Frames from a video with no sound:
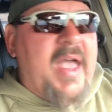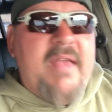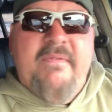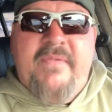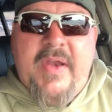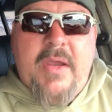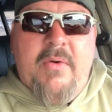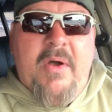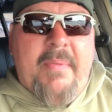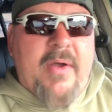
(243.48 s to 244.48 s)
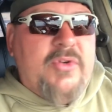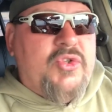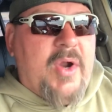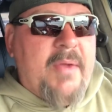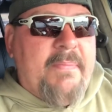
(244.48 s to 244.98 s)
video about
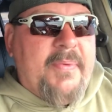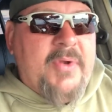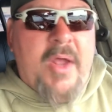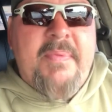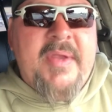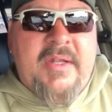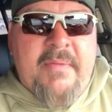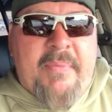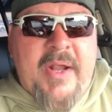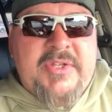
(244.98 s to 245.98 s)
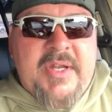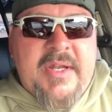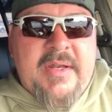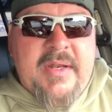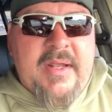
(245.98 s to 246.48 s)
Trump not being the
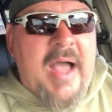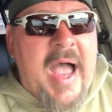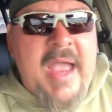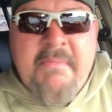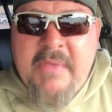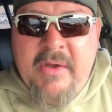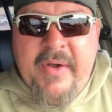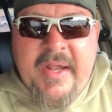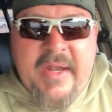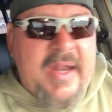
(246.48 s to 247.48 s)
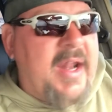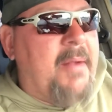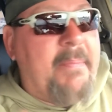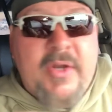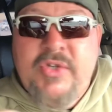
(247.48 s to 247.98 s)
president, I mirrored it and a
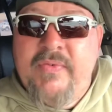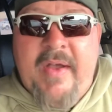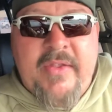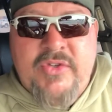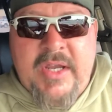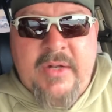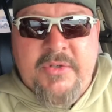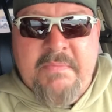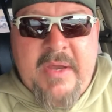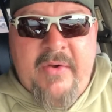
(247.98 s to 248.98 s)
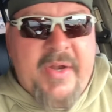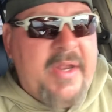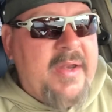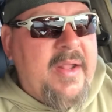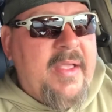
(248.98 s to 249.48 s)
bunch of other channels mirrored
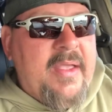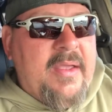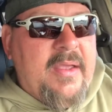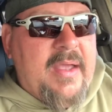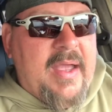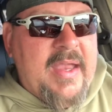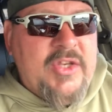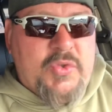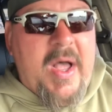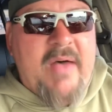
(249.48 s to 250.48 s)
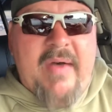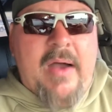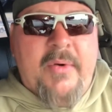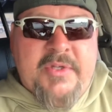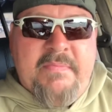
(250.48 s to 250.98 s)
it? In 12
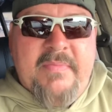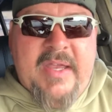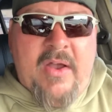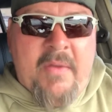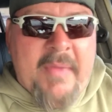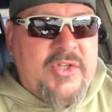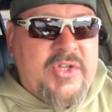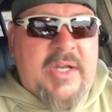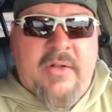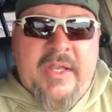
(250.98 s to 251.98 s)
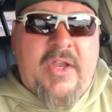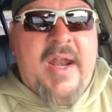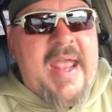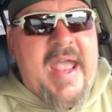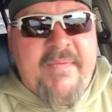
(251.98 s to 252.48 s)
hours on my channel, it
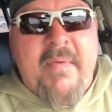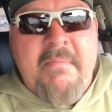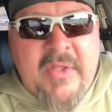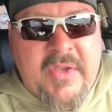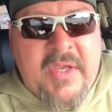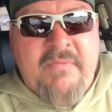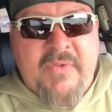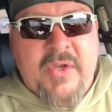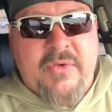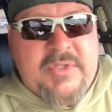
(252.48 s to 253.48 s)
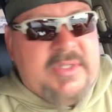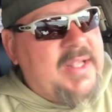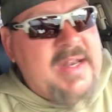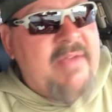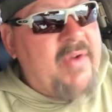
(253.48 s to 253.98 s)
got 500,000 views.
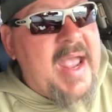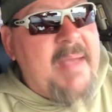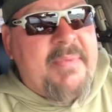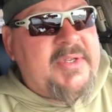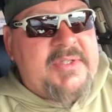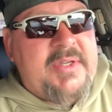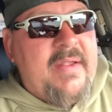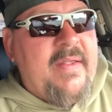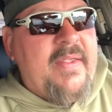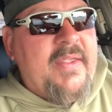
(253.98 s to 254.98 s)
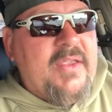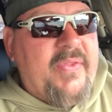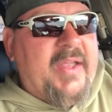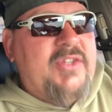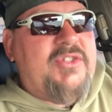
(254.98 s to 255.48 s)
That never happens. You
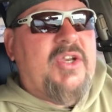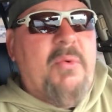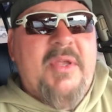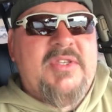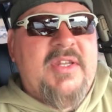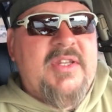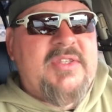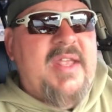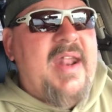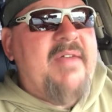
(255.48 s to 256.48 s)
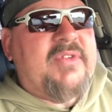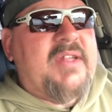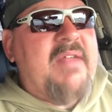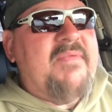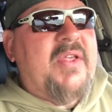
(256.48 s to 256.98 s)
think it's a coincidence that after
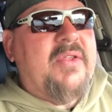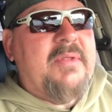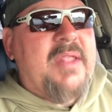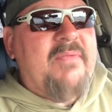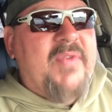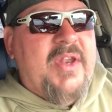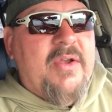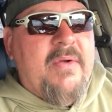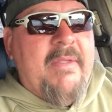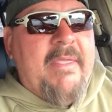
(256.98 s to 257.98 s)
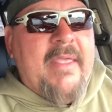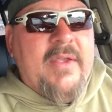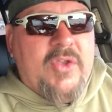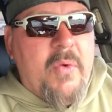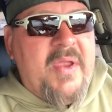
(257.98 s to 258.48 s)
that video
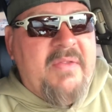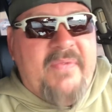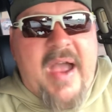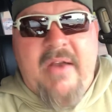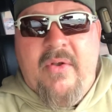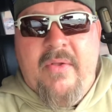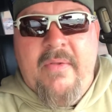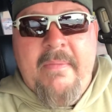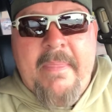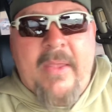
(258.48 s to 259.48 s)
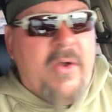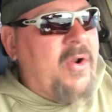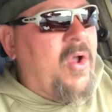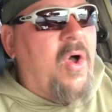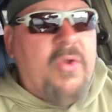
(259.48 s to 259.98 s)
going viral
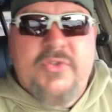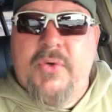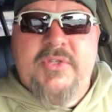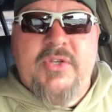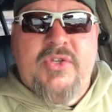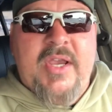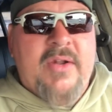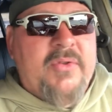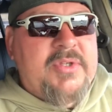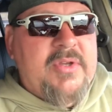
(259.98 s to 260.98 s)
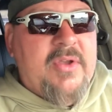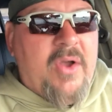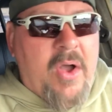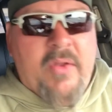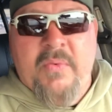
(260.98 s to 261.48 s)
on all sorts of channels,
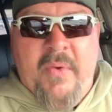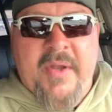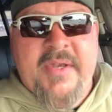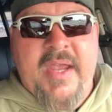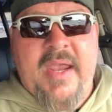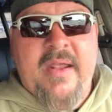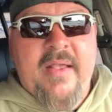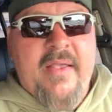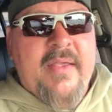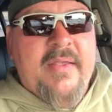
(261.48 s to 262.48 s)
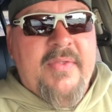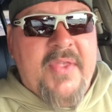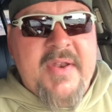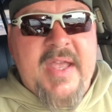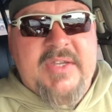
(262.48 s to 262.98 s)
all in one day,
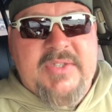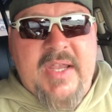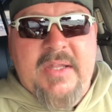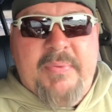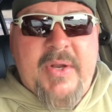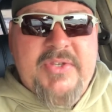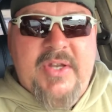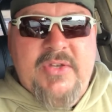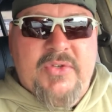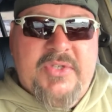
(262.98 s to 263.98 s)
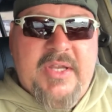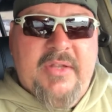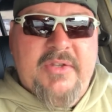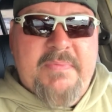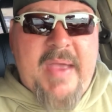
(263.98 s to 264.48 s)
the next day the presidential
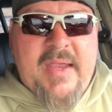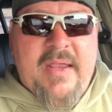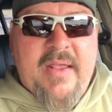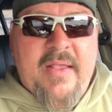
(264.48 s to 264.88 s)
seal is back?